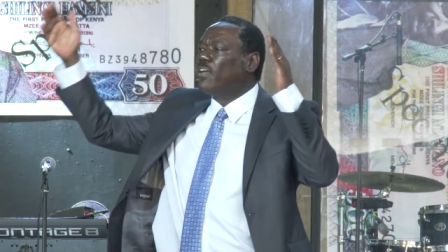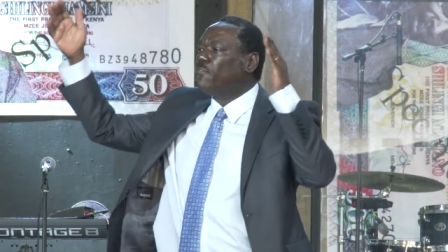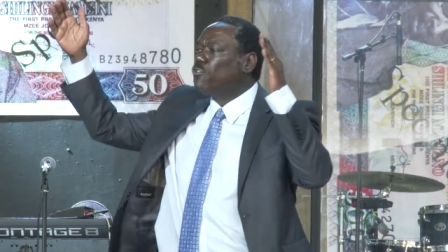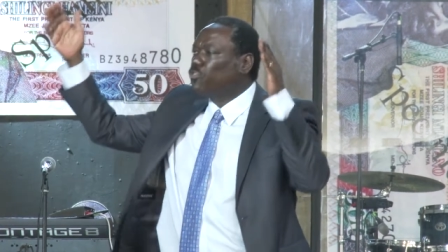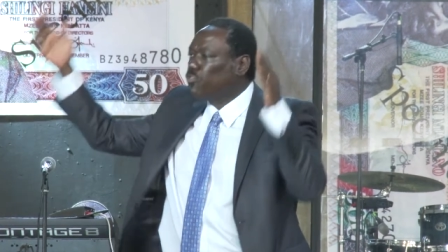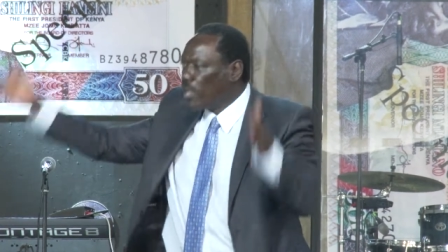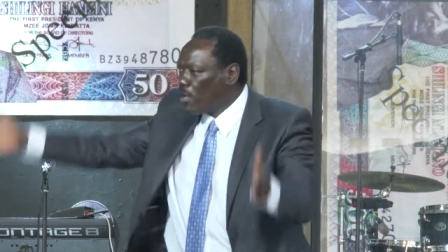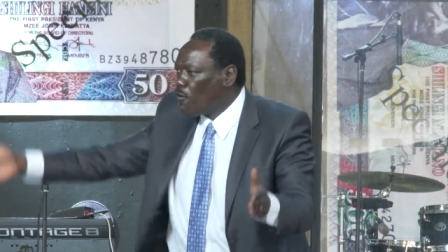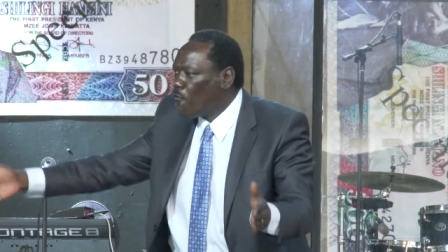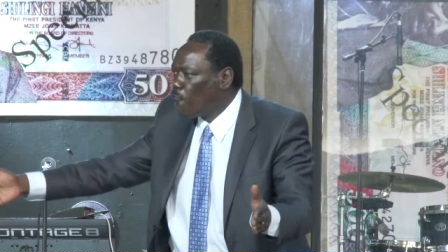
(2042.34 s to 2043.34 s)
give you
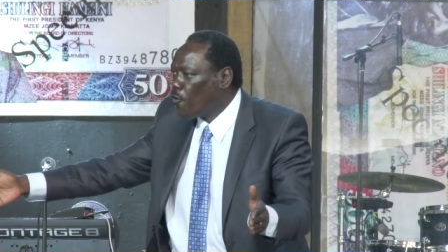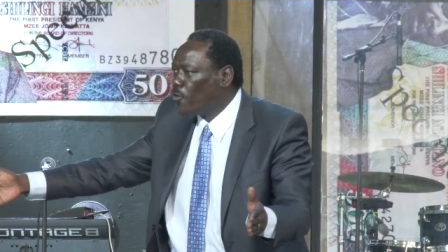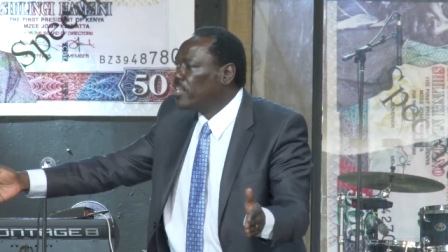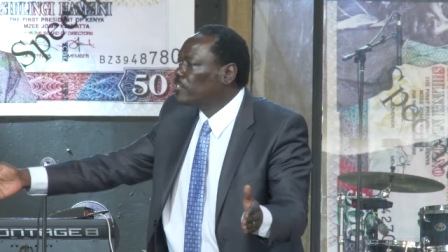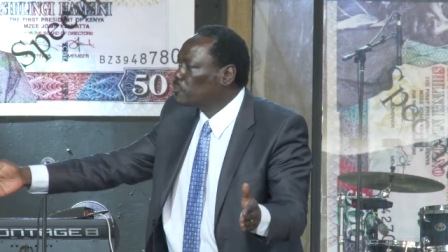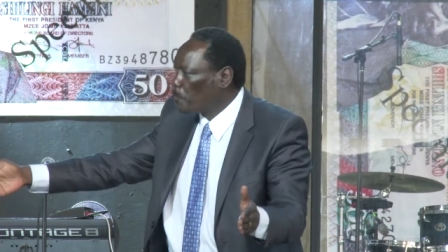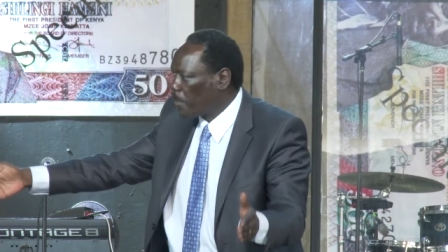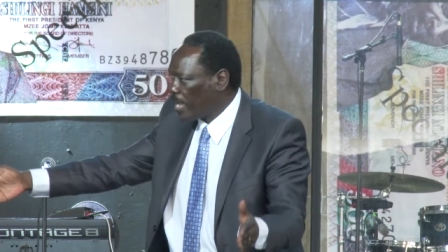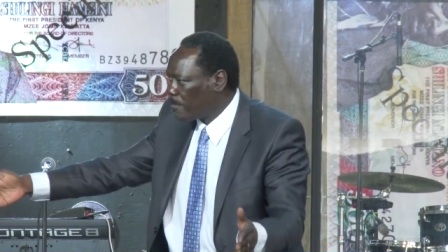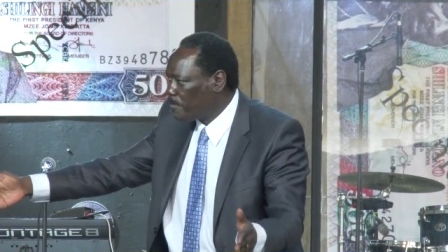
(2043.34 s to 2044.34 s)
3 or 4 years to
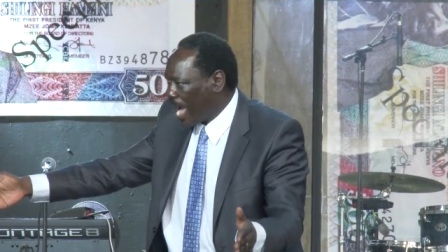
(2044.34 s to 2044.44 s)
pay it